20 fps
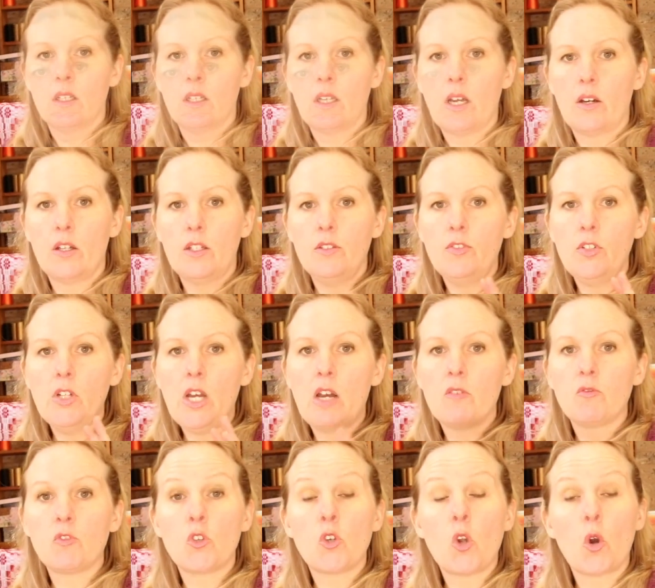Now, if you
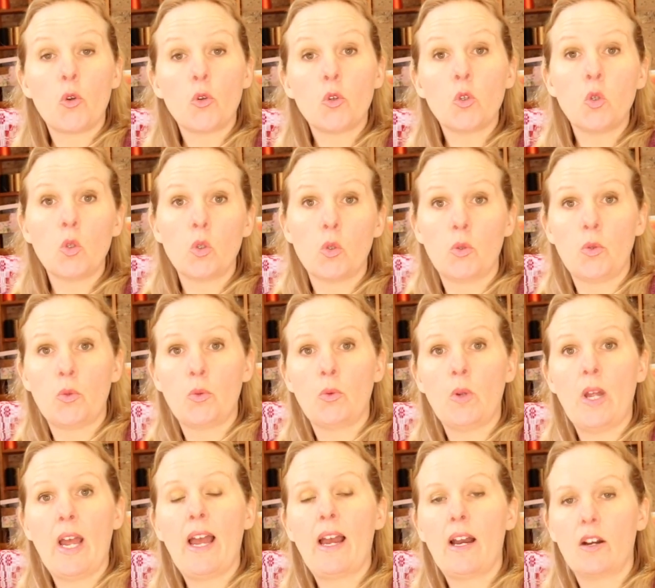have no clue
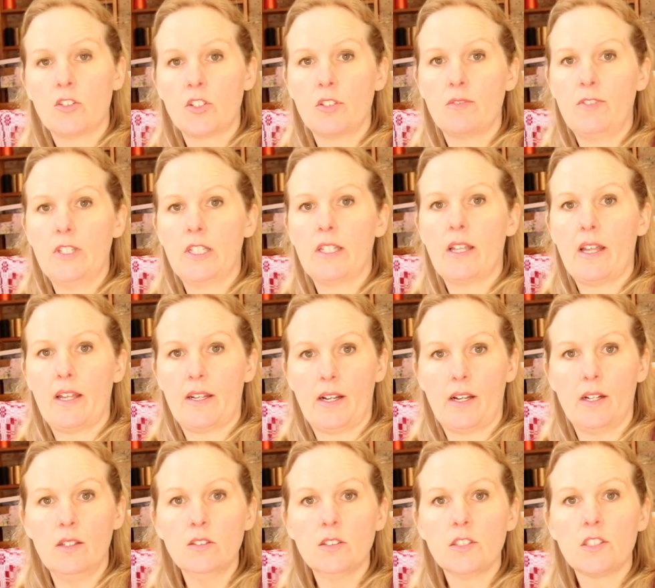how to figure that
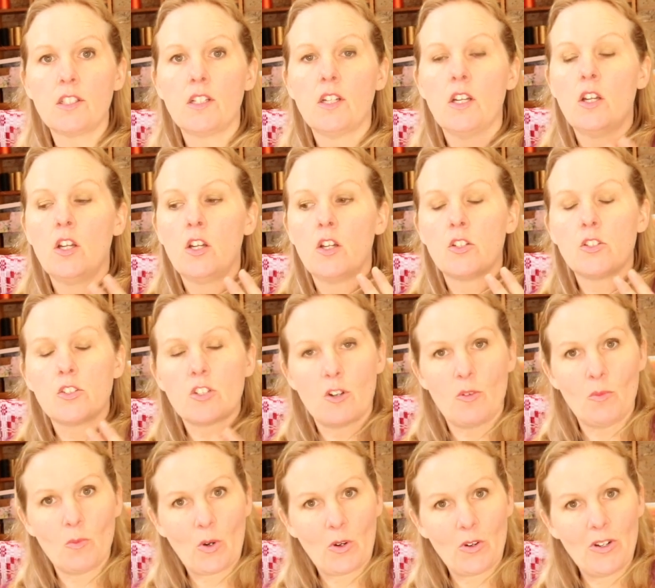out,
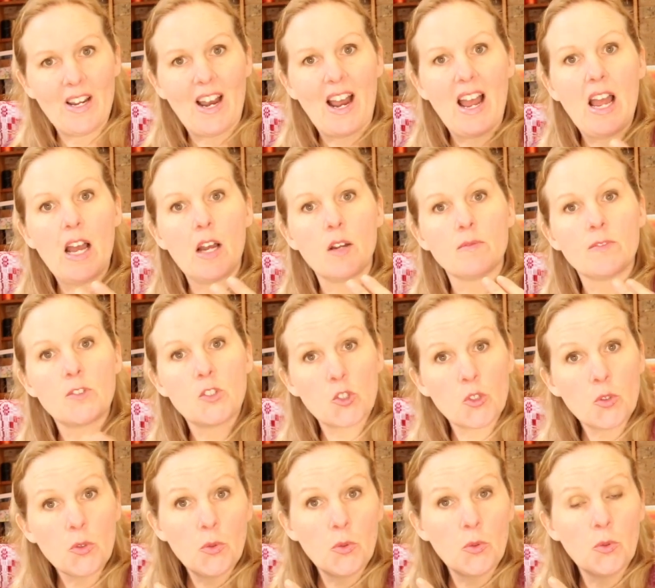don't worry, I have
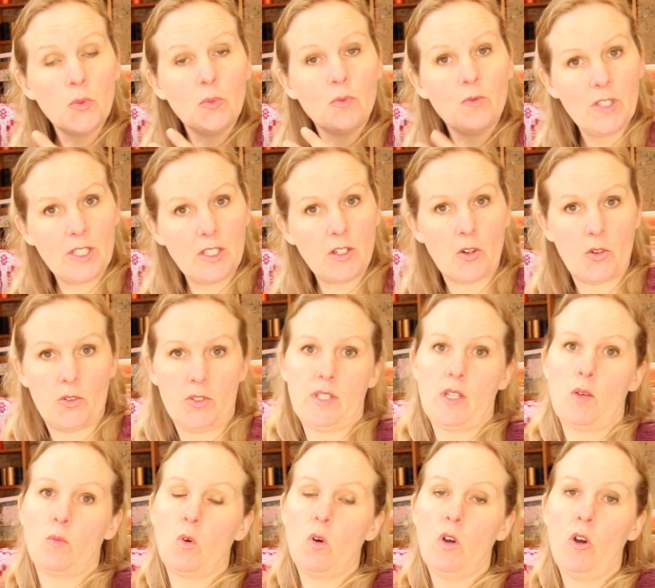two videos
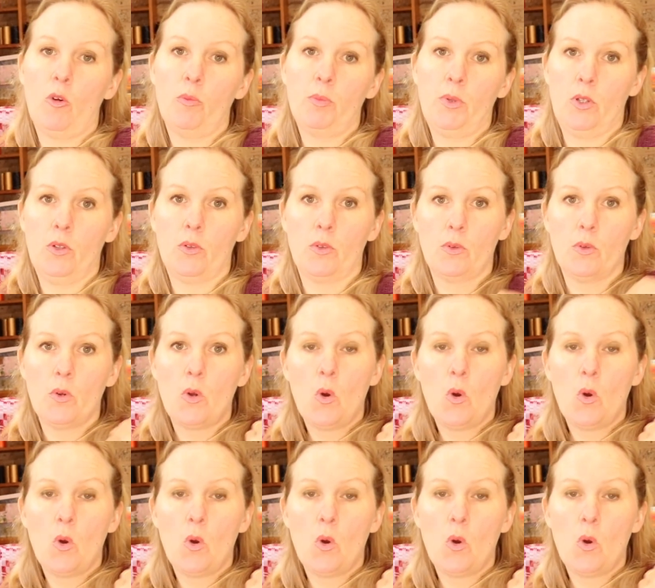that will help you.